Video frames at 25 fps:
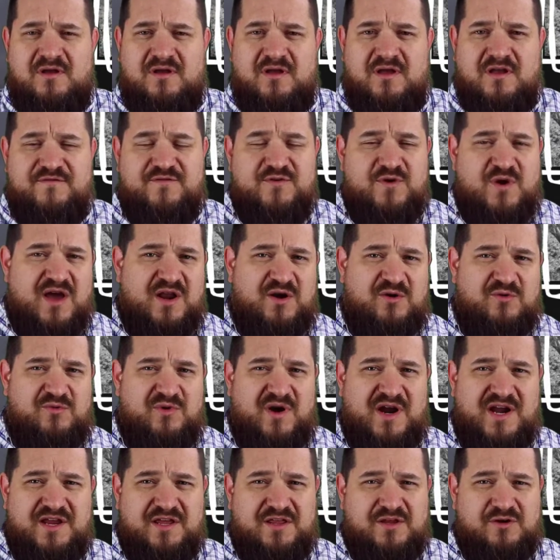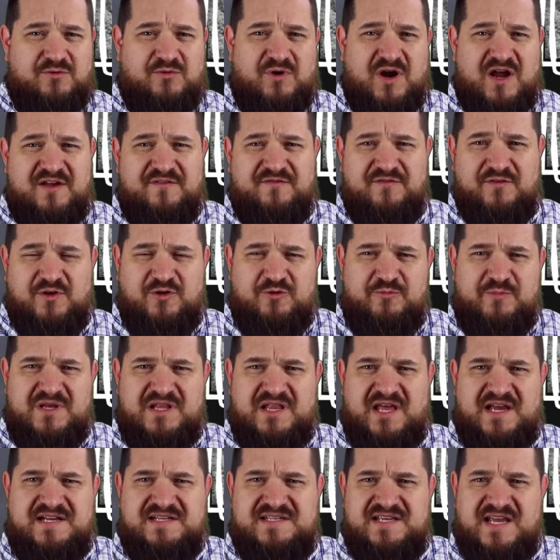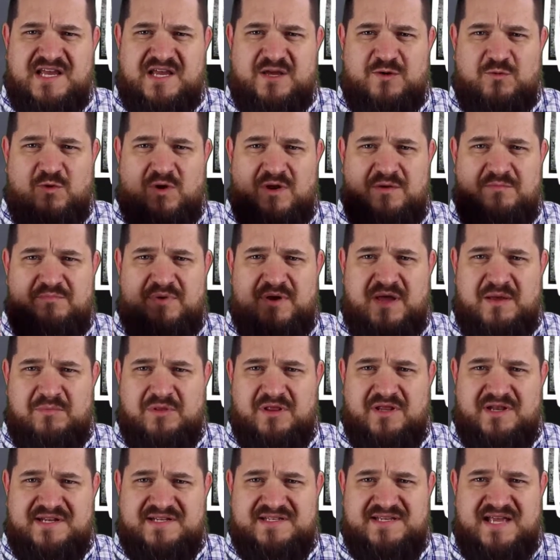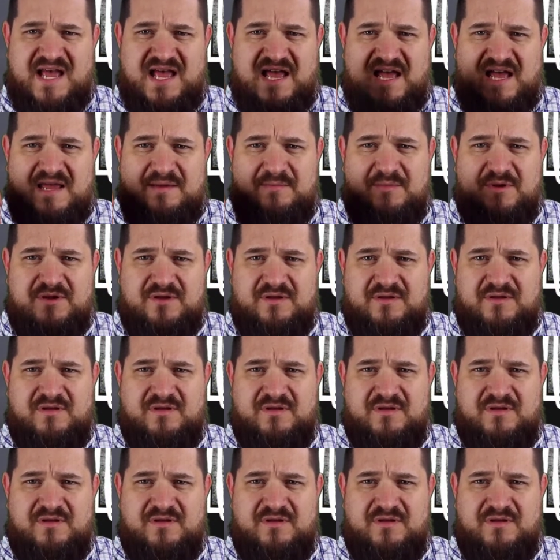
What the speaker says: If you had a regular rifle, it would be like taking one pebble at a time.